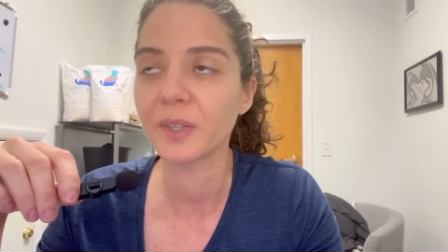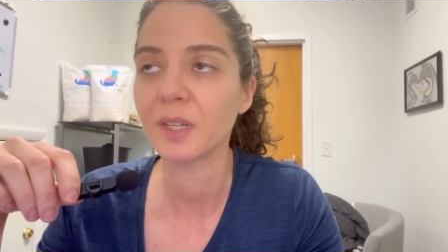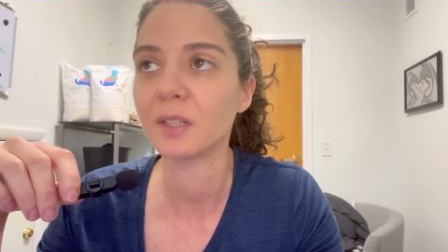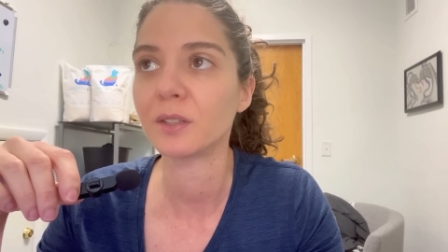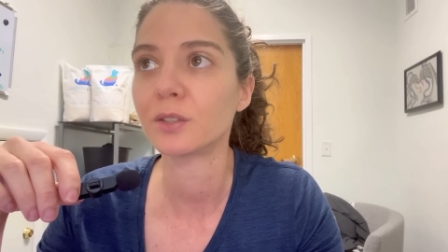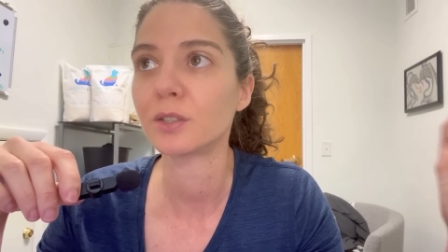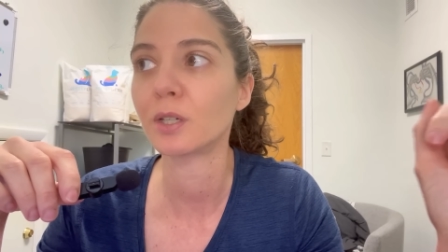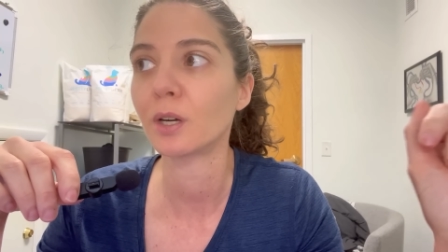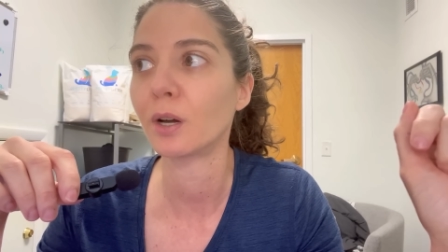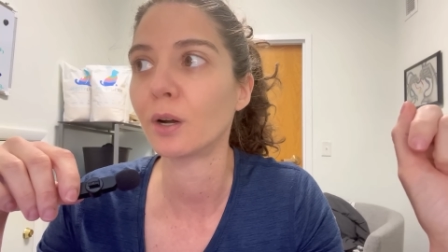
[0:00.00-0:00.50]

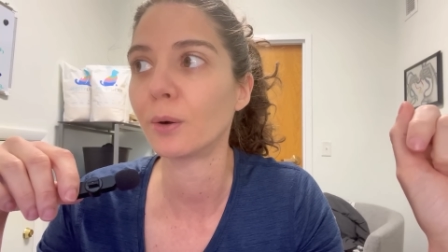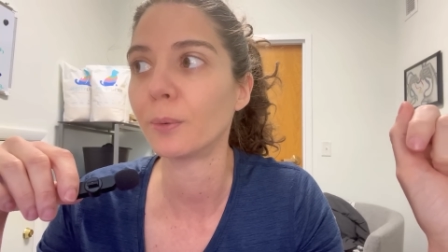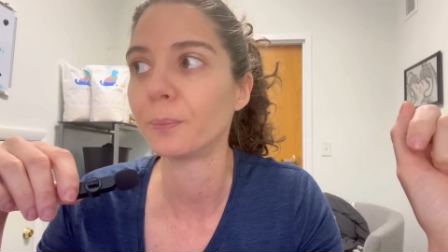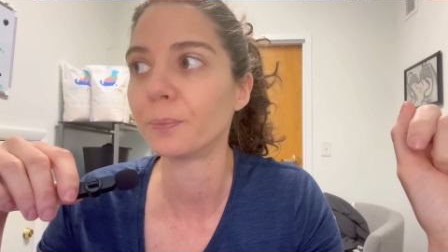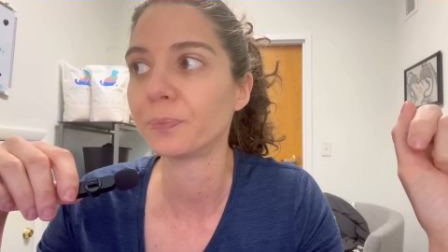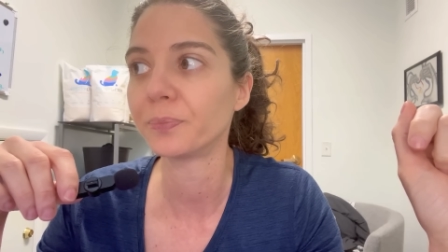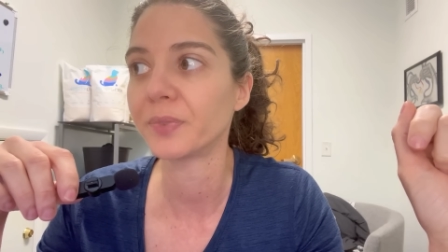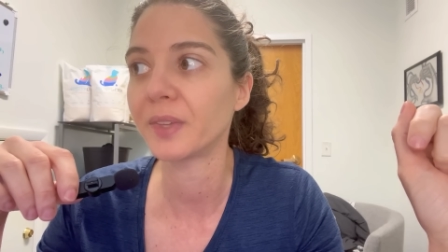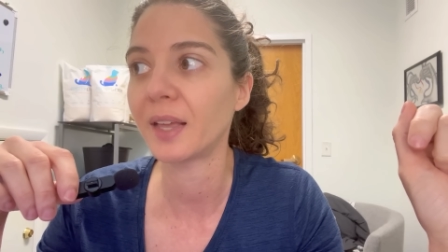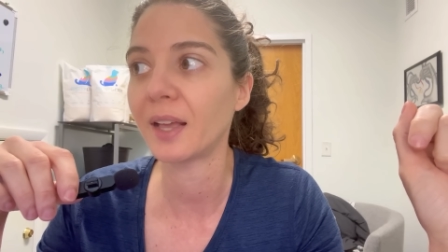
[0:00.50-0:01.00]
And
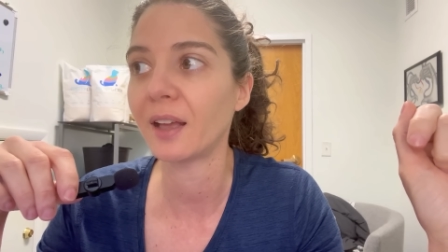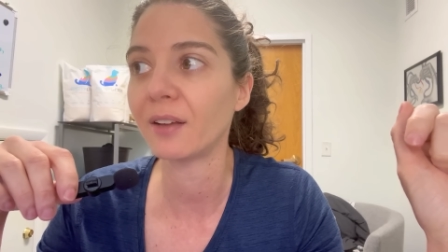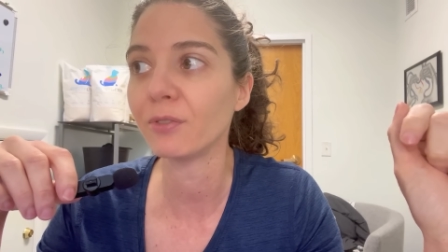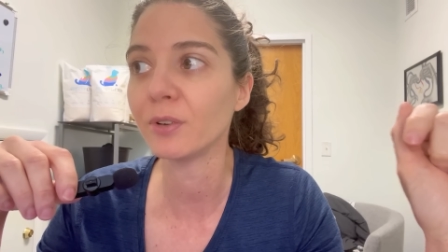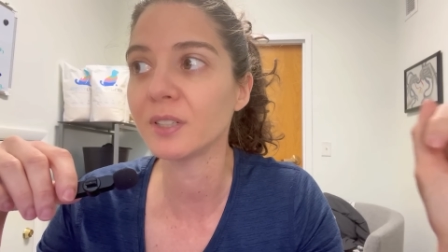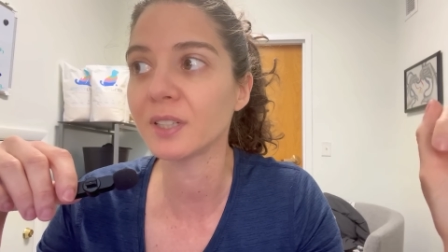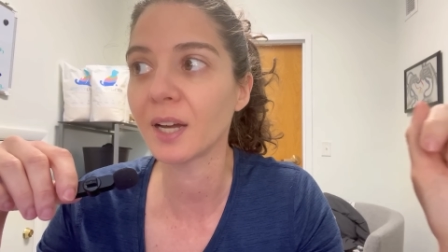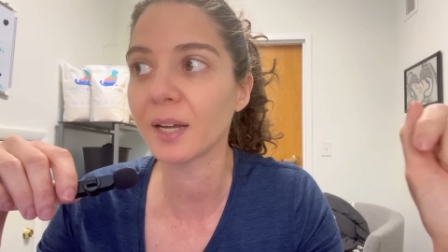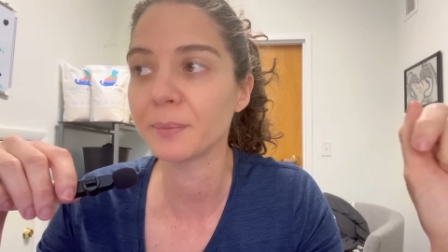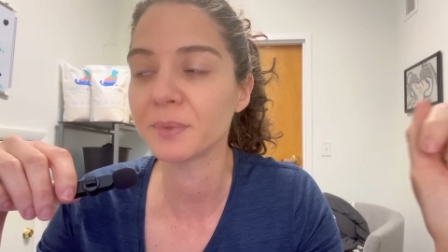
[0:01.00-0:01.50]
so
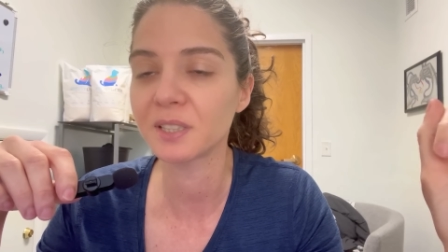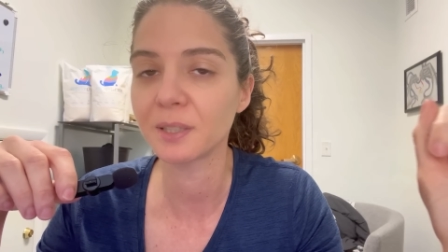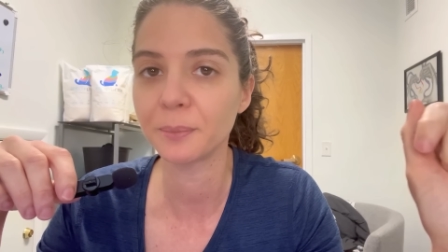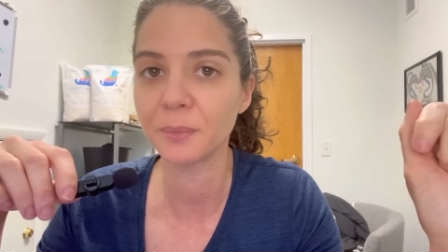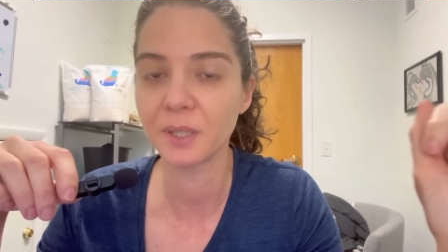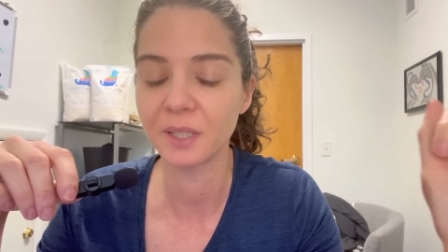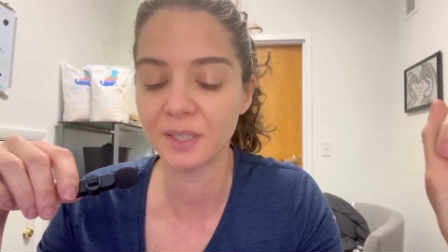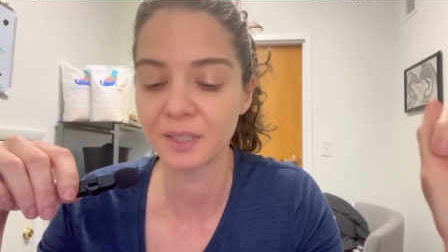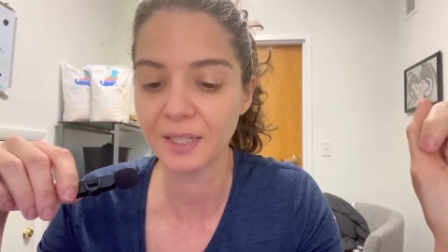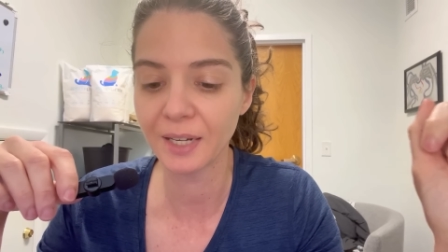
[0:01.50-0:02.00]
every time
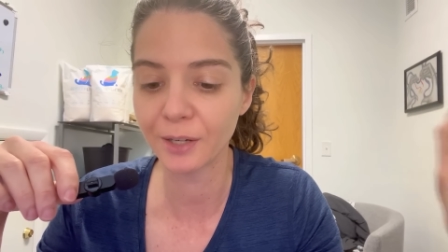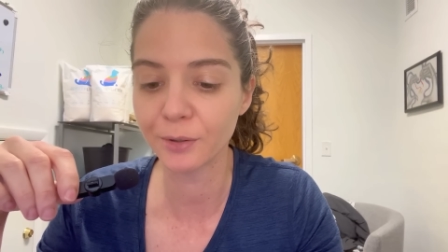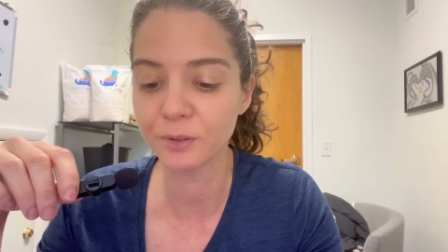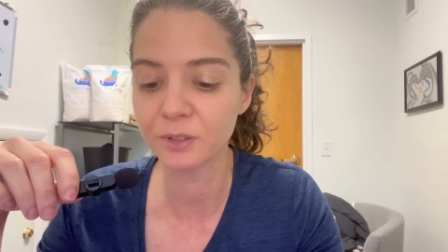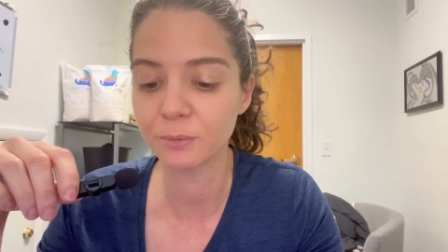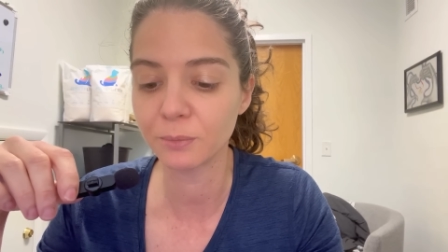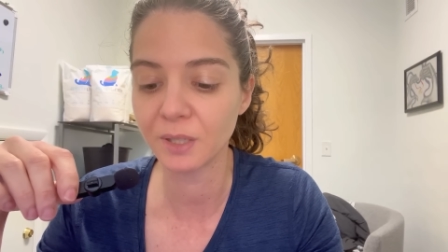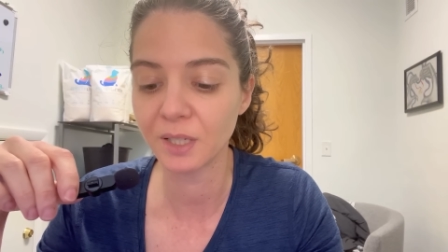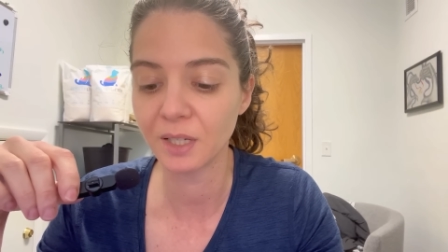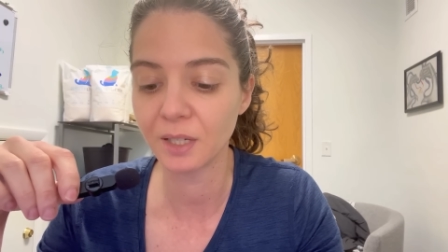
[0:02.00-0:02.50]
someone
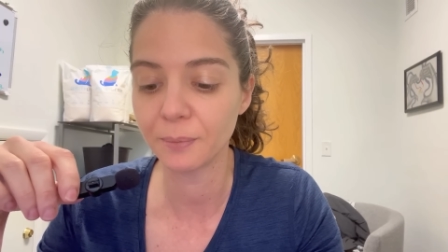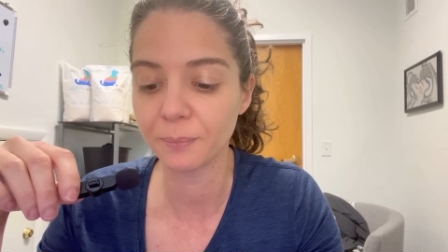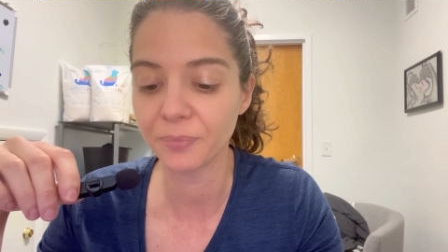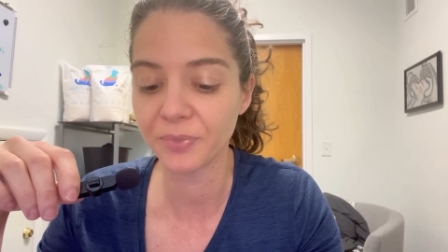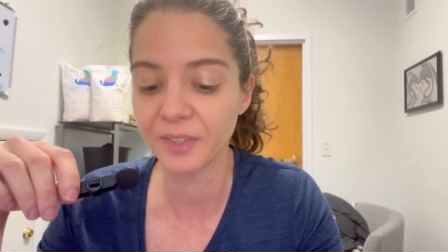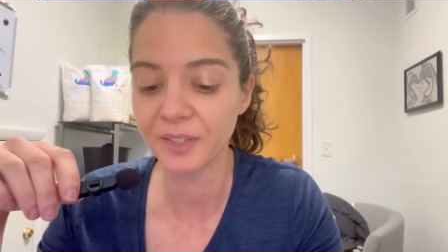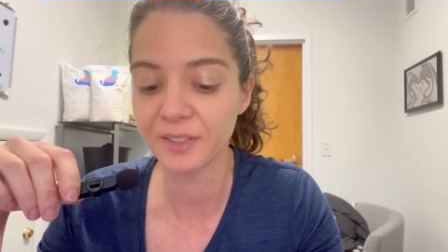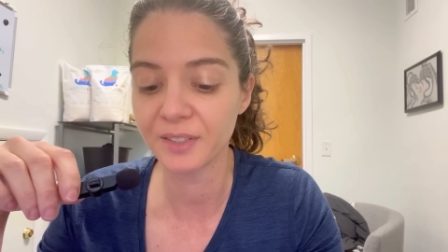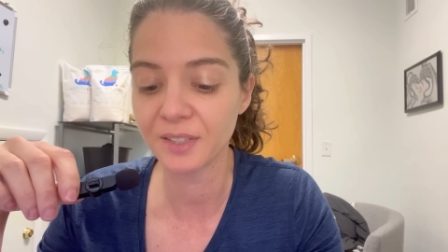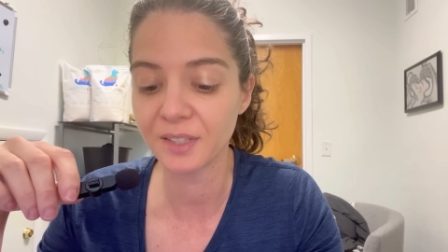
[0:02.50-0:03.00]
tells
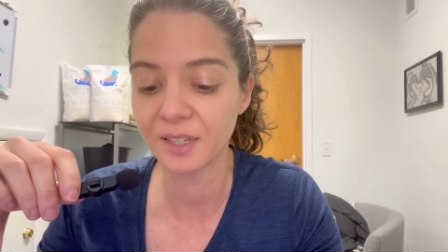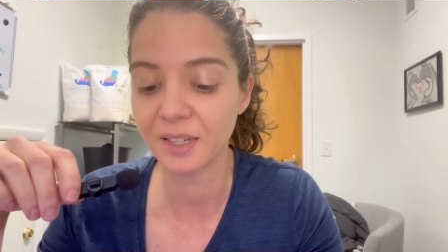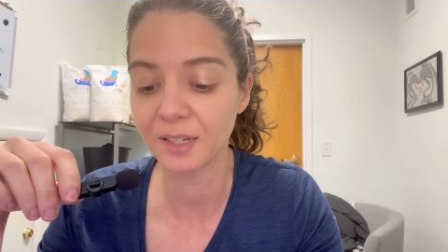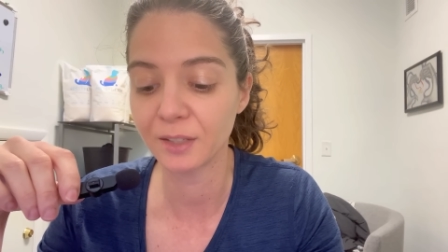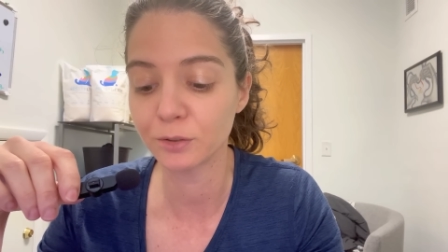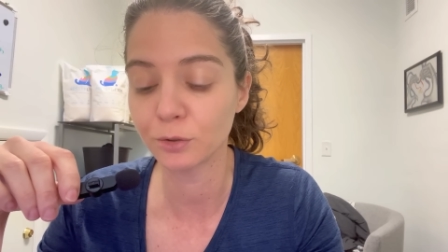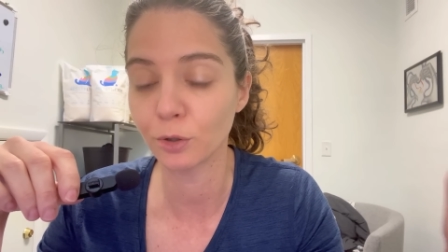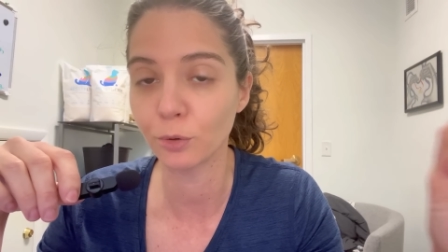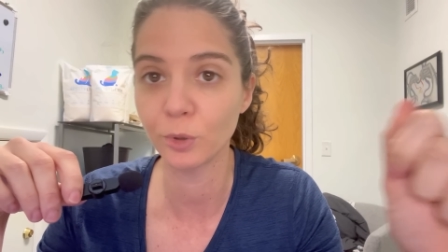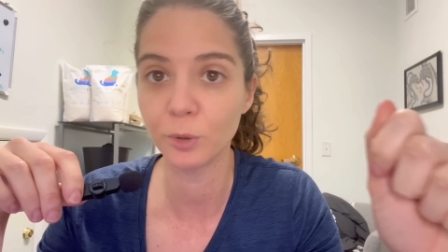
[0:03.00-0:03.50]
me these
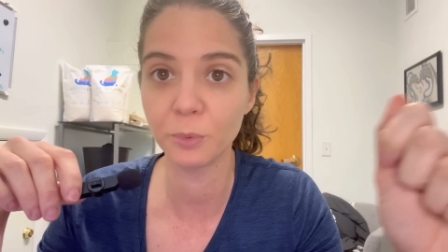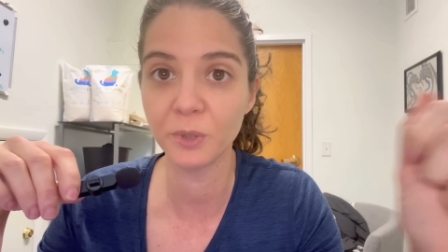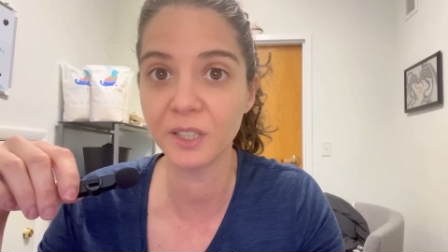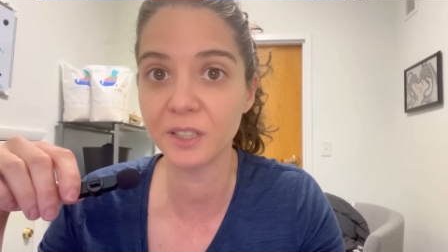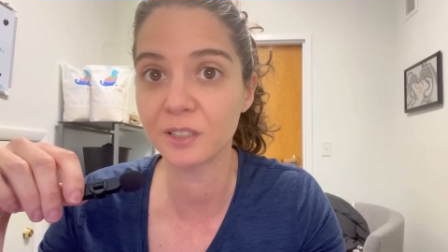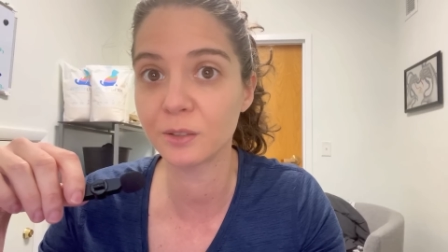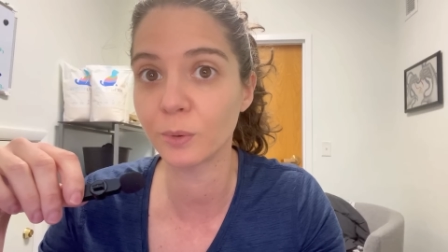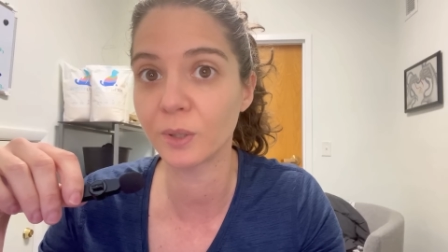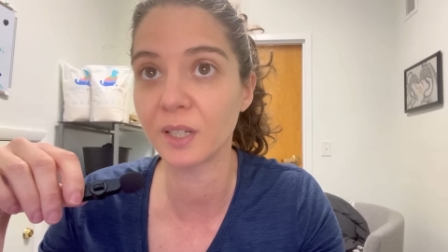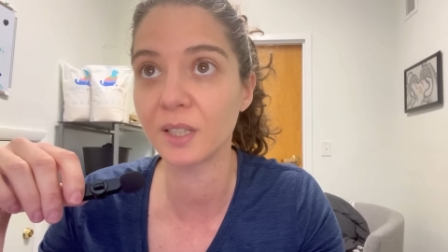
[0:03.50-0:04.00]
things or
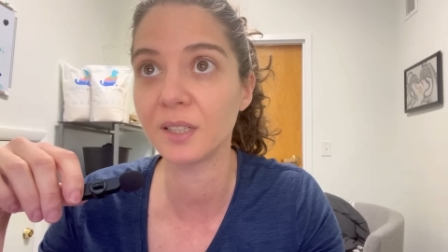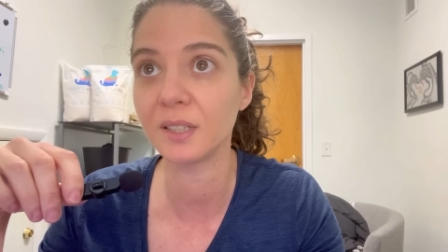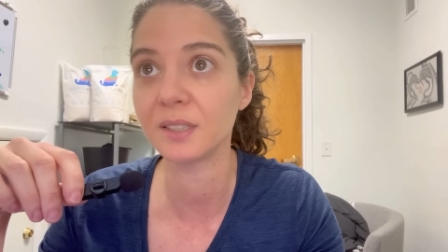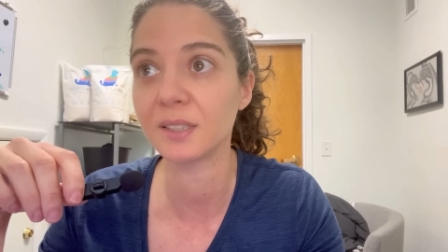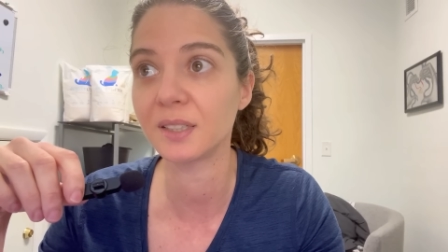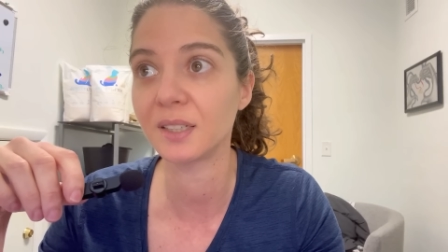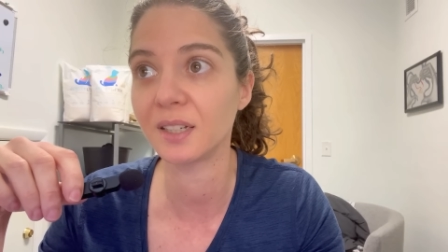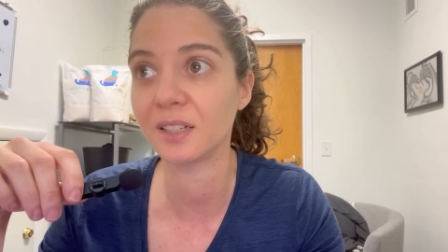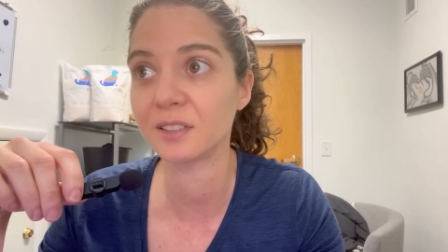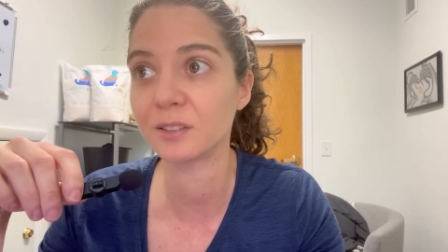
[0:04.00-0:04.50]
repeats one of
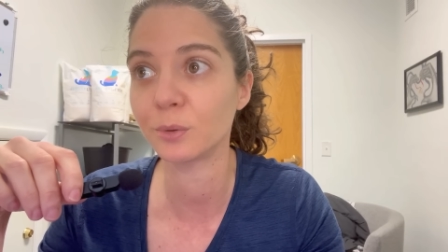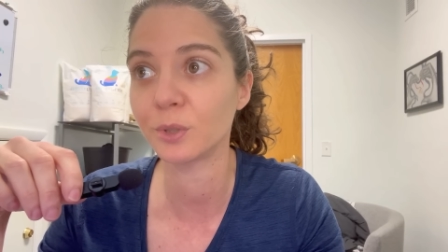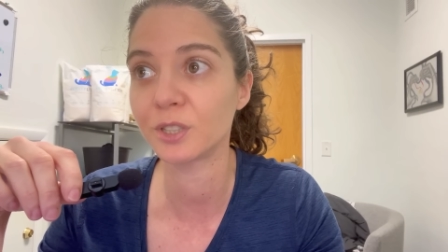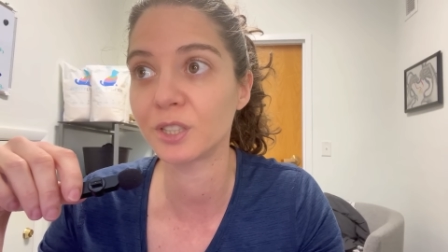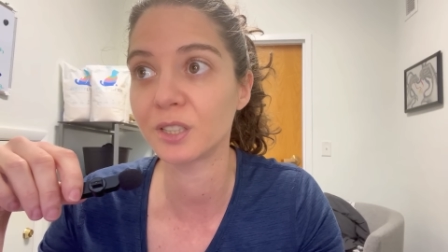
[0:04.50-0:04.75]
these things,